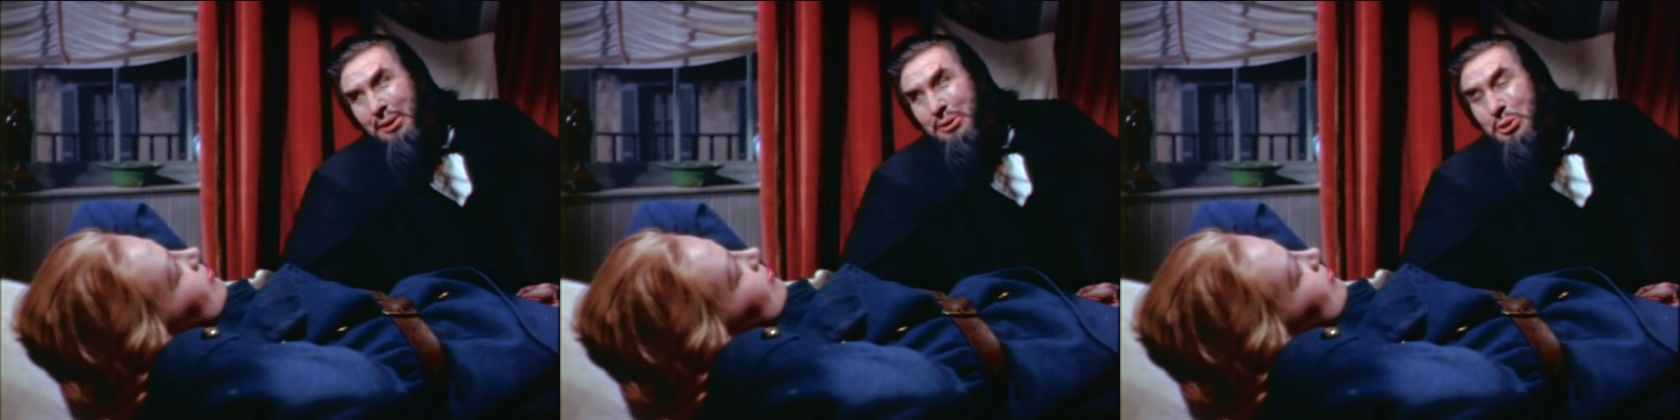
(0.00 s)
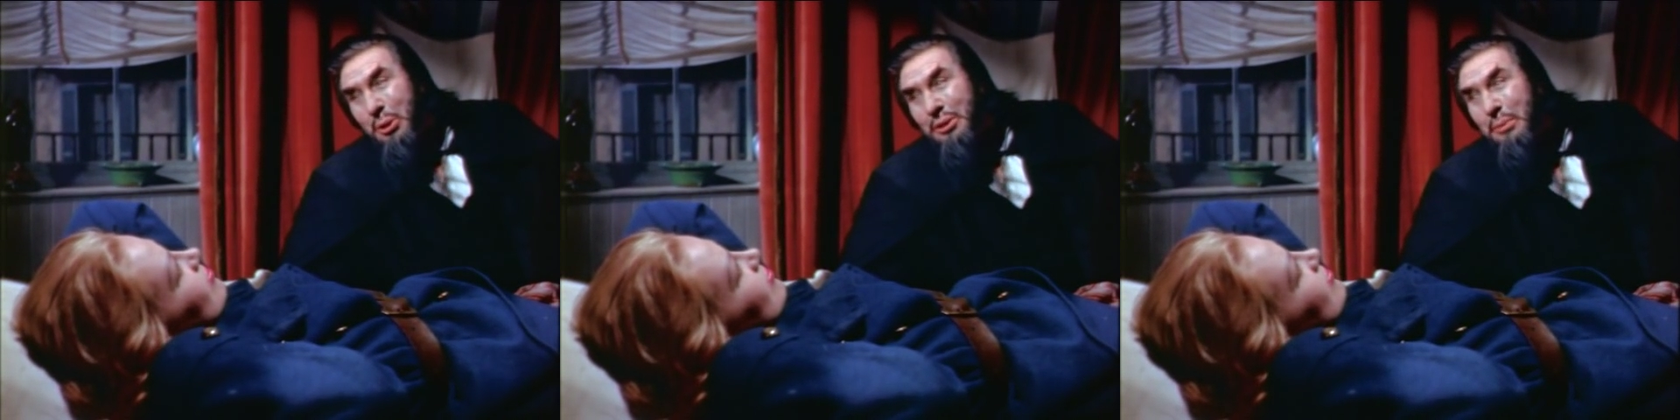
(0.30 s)

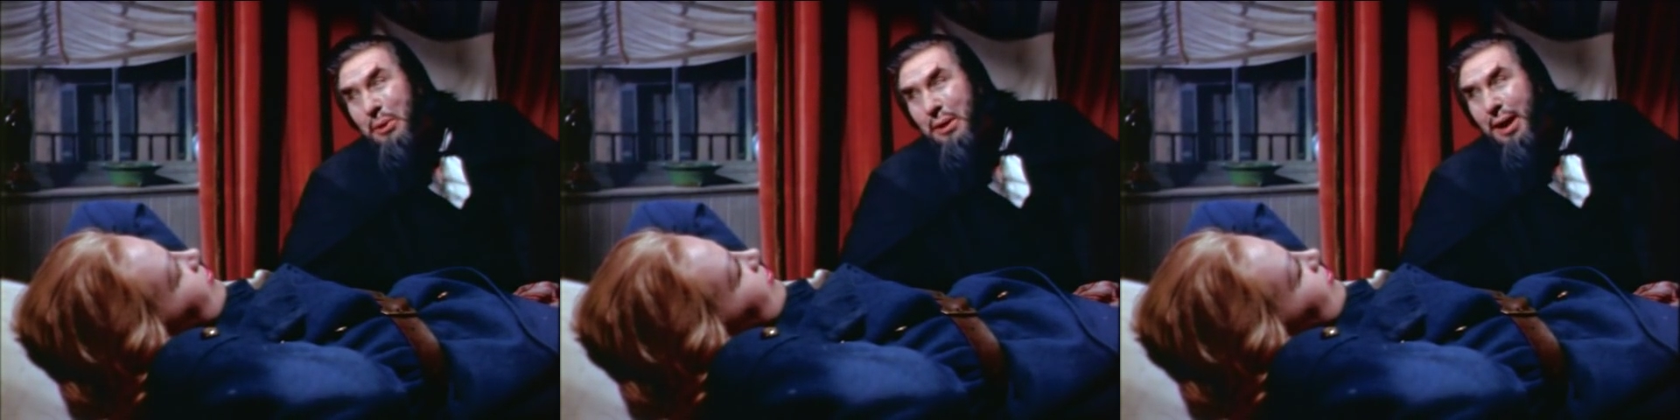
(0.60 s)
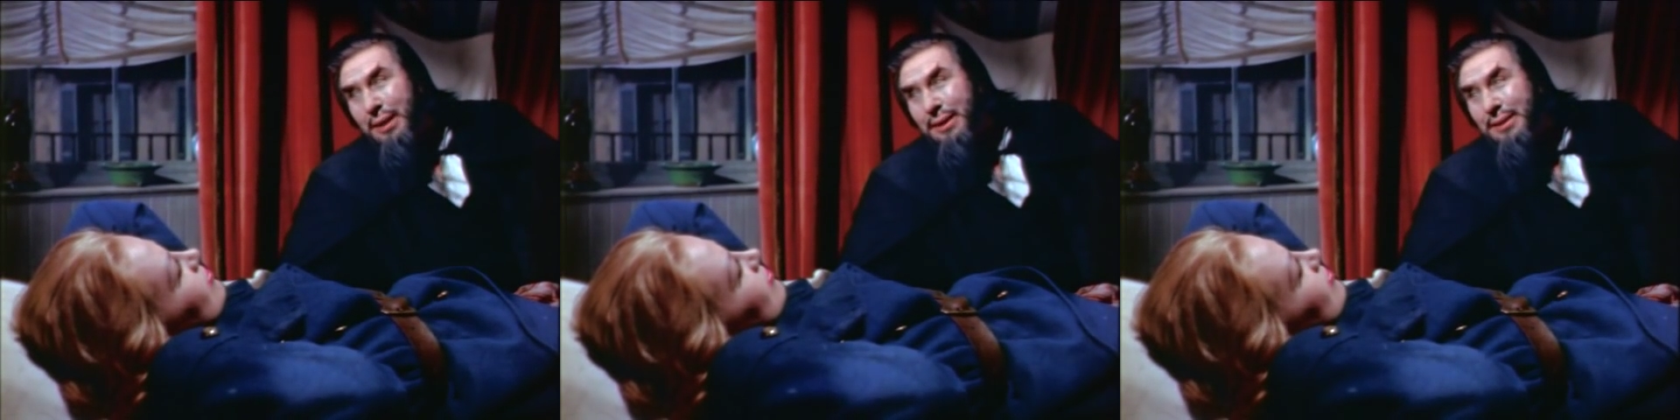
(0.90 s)
She ought to be
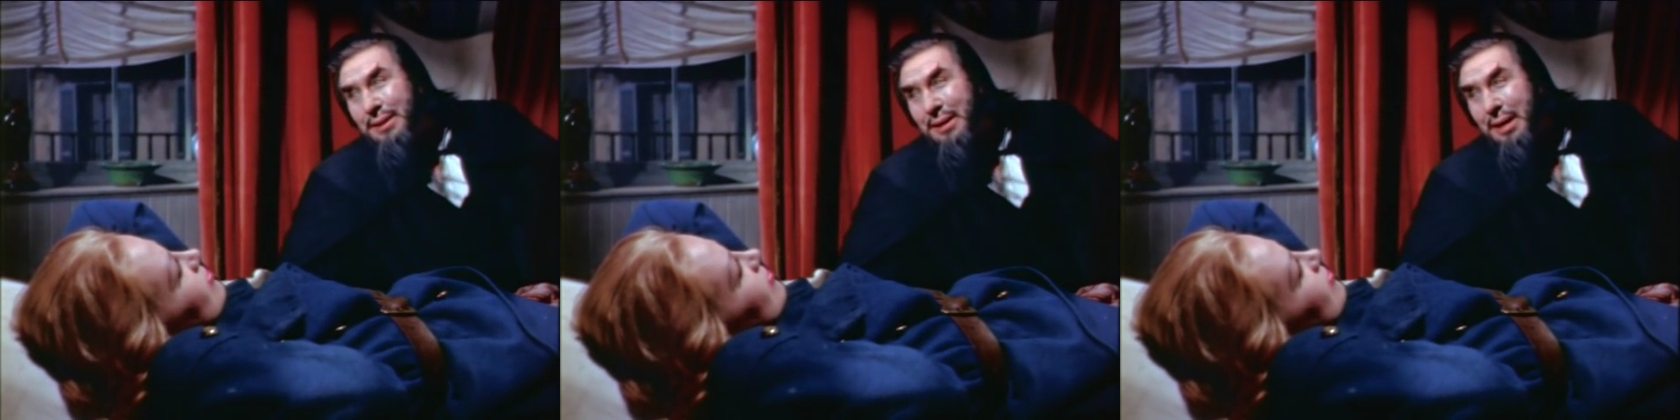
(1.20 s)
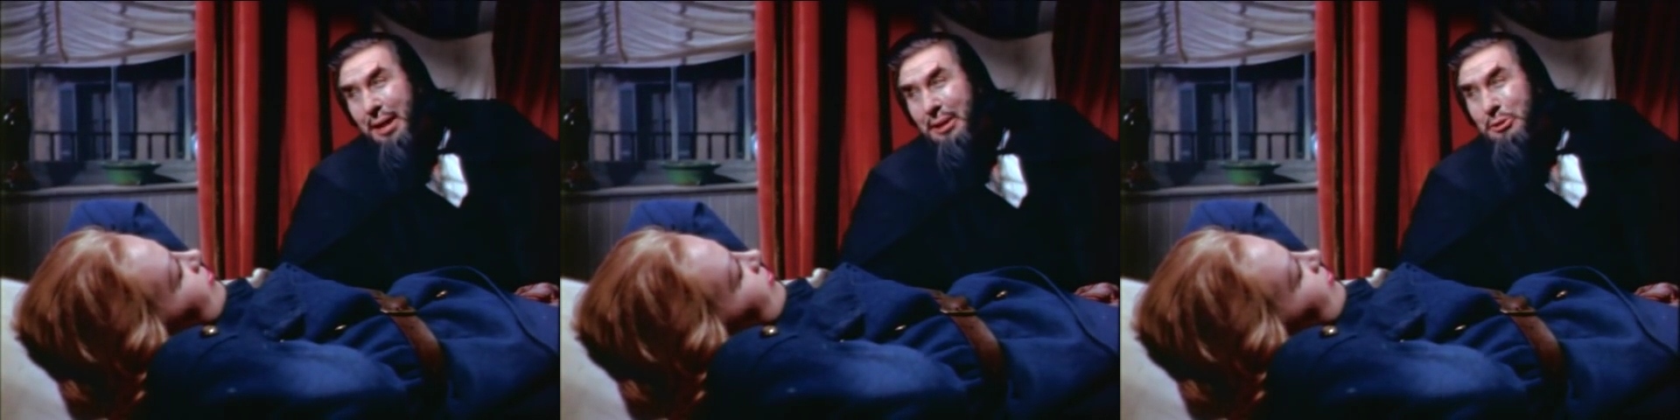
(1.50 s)
riding in her
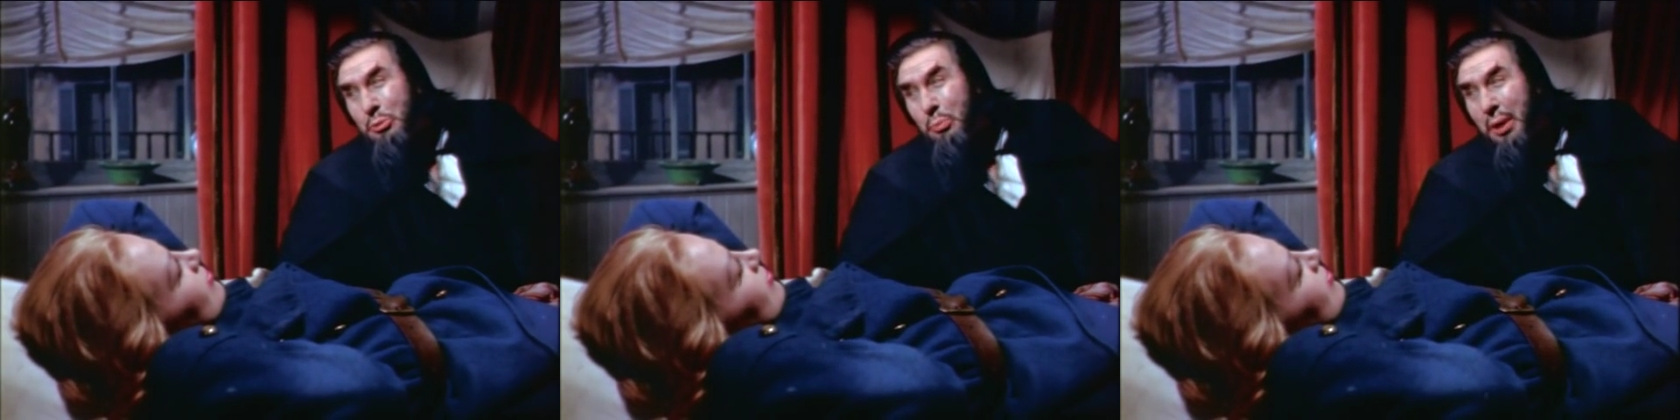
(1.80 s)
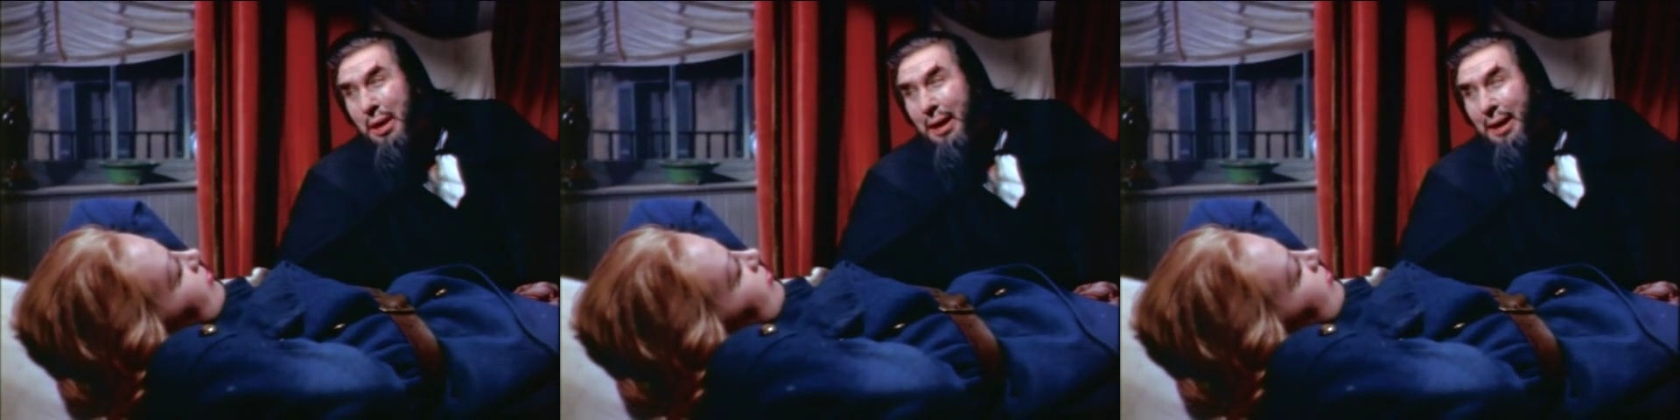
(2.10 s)
carriage and
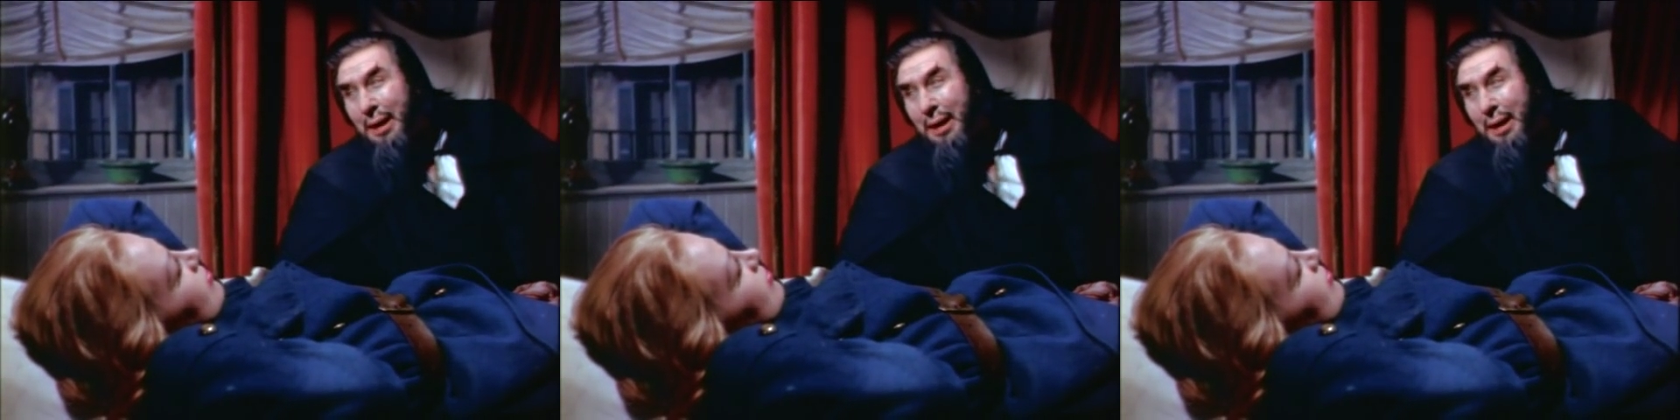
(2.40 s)
pair.